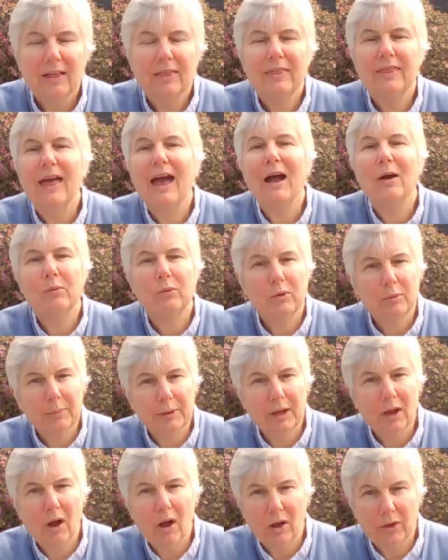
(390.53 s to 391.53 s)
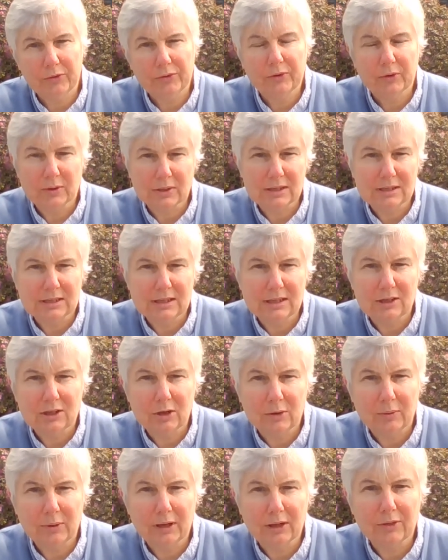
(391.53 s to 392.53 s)
That will be also
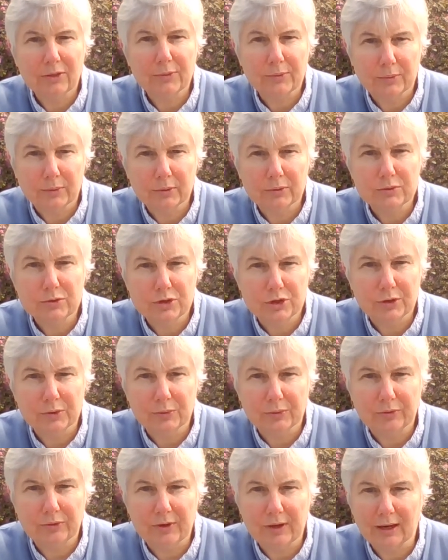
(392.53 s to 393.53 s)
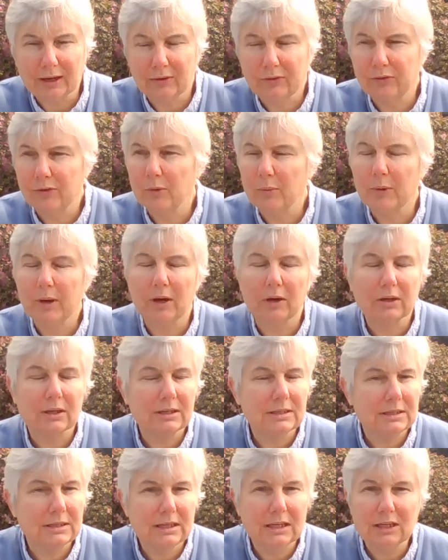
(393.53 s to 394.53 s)
continuing through June 6th. So we are
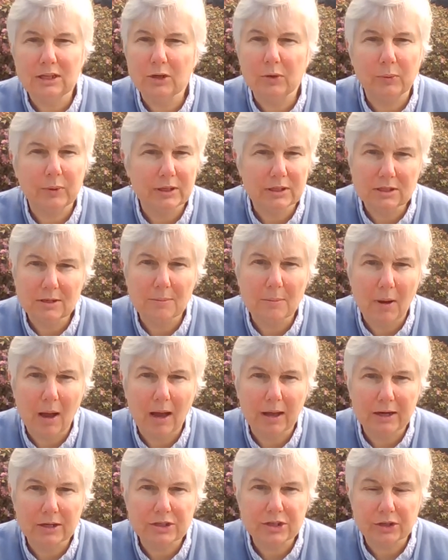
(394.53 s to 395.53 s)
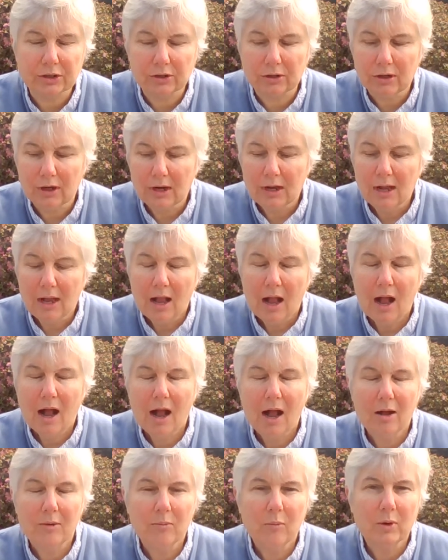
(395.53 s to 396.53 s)
continuing to monitor
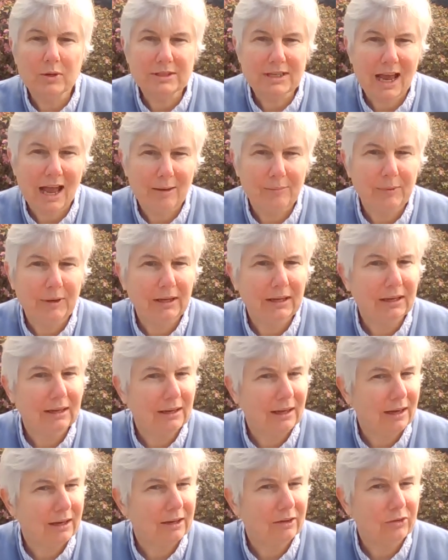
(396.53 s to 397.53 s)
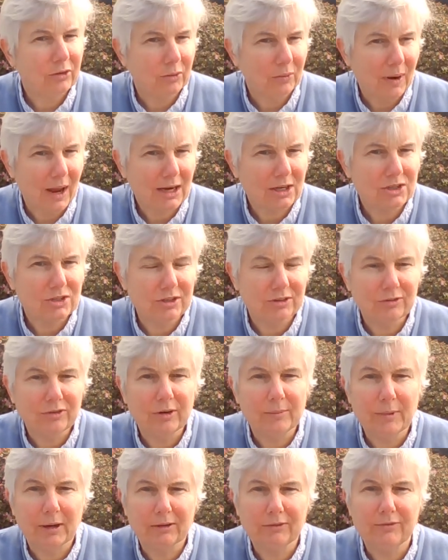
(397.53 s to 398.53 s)
what's happening and getting direction
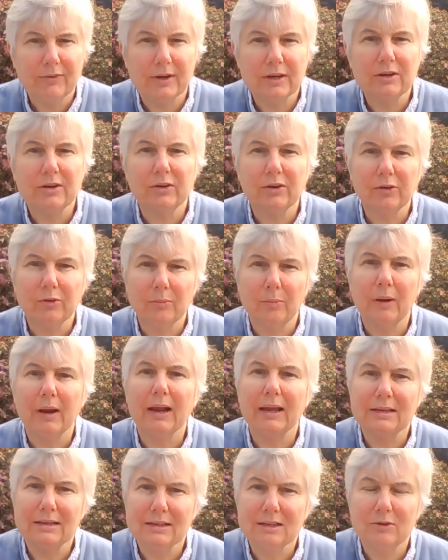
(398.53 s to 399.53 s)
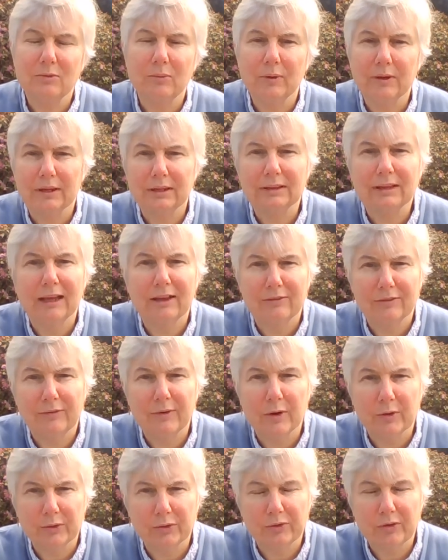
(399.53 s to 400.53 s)
from our funders, but I did want to let
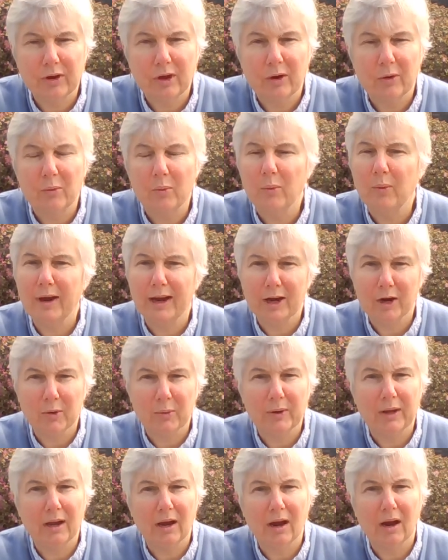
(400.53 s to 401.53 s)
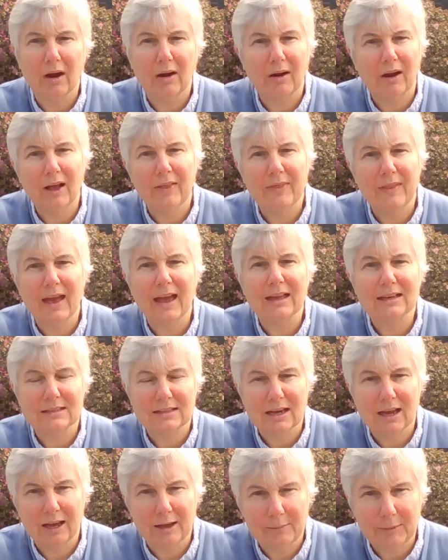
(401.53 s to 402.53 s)
folks know where we are on that
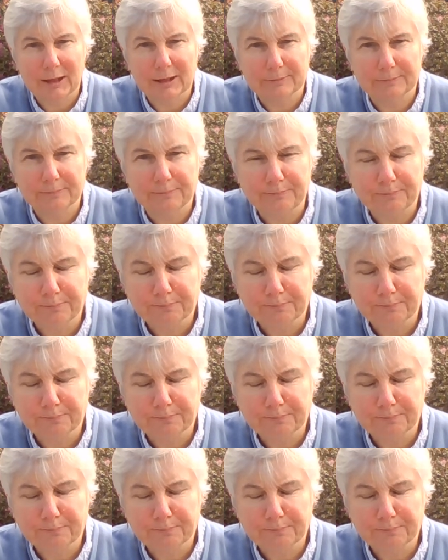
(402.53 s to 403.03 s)
timing.